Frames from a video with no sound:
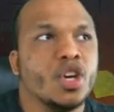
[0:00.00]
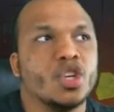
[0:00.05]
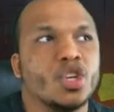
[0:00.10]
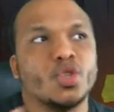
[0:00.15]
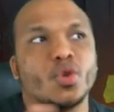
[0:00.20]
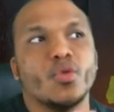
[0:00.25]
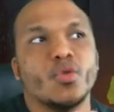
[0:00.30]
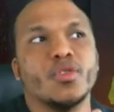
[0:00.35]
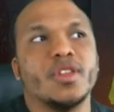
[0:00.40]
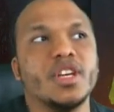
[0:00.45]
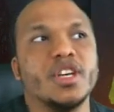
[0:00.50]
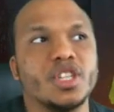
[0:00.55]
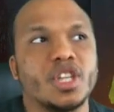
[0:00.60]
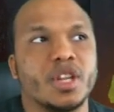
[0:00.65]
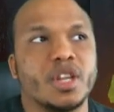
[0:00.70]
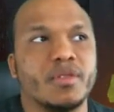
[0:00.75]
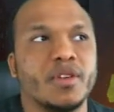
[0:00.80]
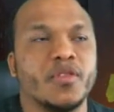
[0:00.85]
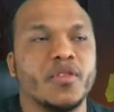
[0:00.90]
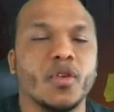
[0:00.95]
So these
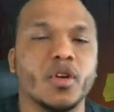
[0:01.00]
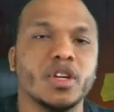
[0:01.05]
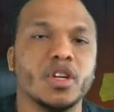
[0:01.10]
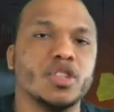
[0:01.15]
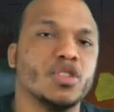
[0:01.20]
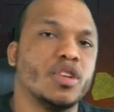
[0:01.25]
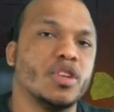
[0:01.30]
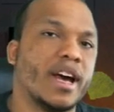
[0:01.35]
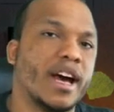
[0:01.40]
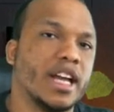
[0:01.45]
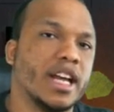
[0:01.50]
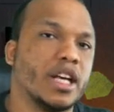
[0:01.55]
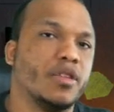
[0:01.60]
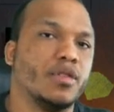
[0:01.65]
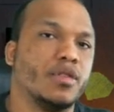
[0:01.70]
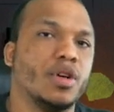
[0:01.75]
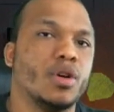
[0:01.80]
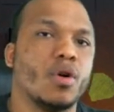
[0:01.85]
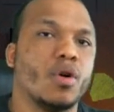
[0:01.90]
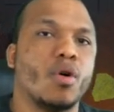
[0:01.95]
3 fall into the
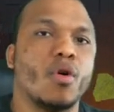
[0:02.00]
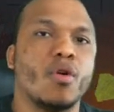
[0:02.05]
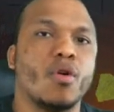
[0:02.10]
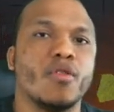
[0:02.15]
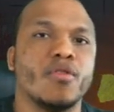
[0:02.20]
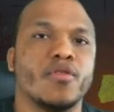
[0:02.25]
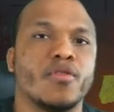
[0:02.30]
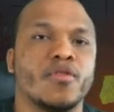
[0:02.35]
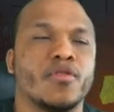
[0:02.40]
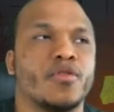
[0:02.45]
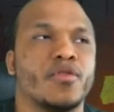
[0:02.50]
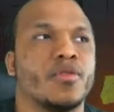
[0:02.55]
category of